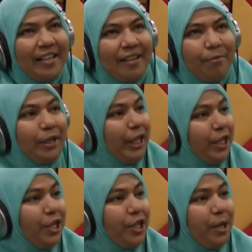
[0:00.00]

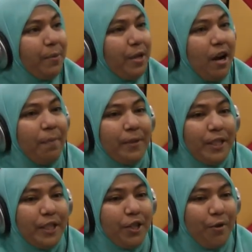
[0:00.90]
relationships,
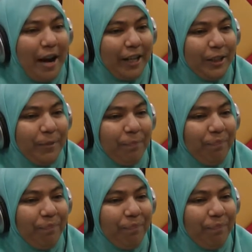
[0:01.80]
opposites attract.